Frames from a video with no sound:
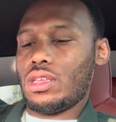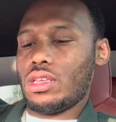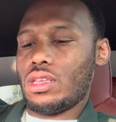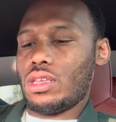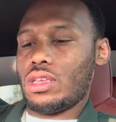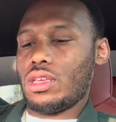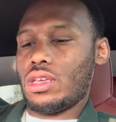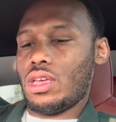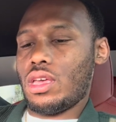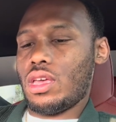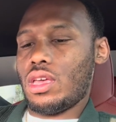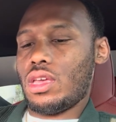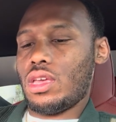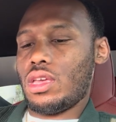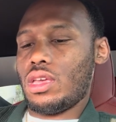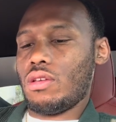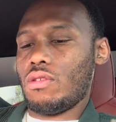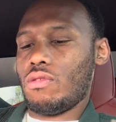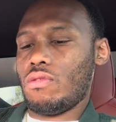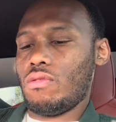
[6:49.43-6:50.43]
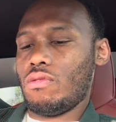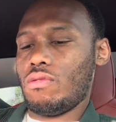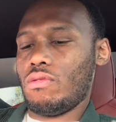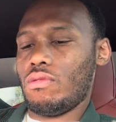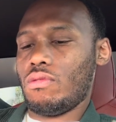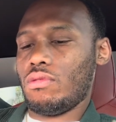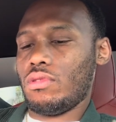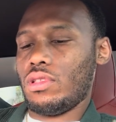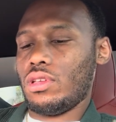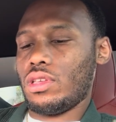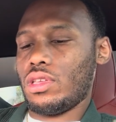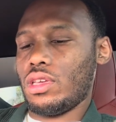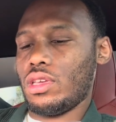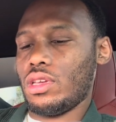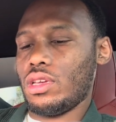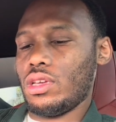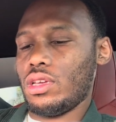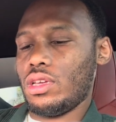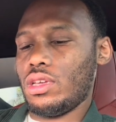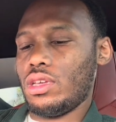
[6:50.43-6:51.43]
Okay. Ooh,
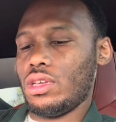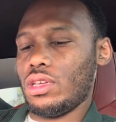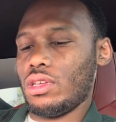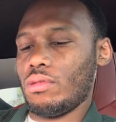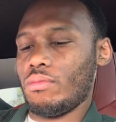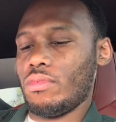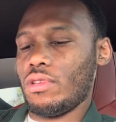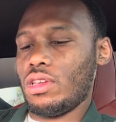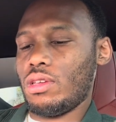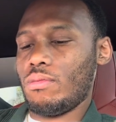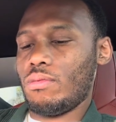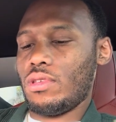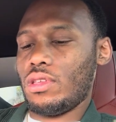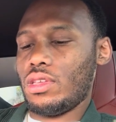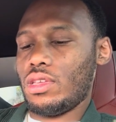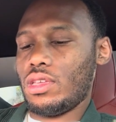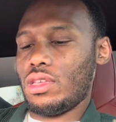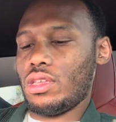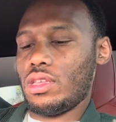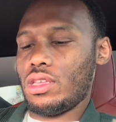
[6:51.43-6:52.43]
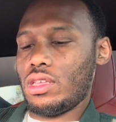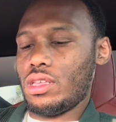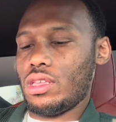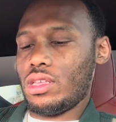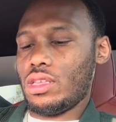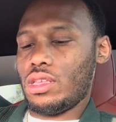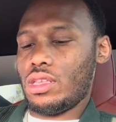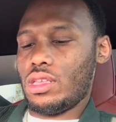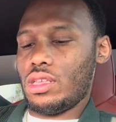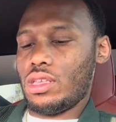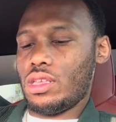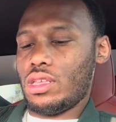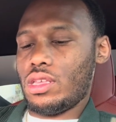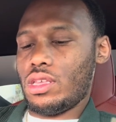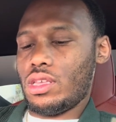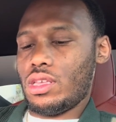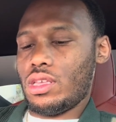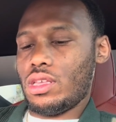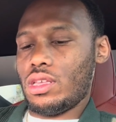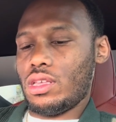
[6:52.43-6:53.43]
looking good, baby.
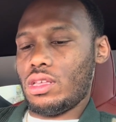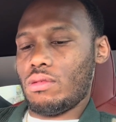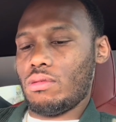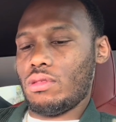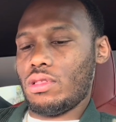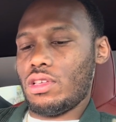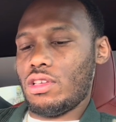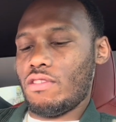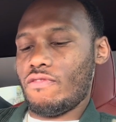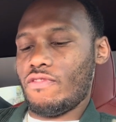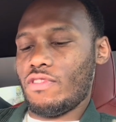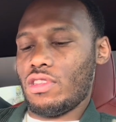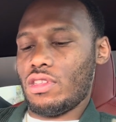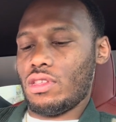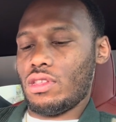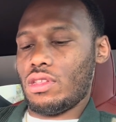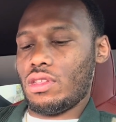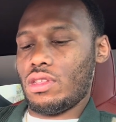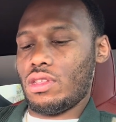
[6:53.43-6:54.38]
I'm loving it.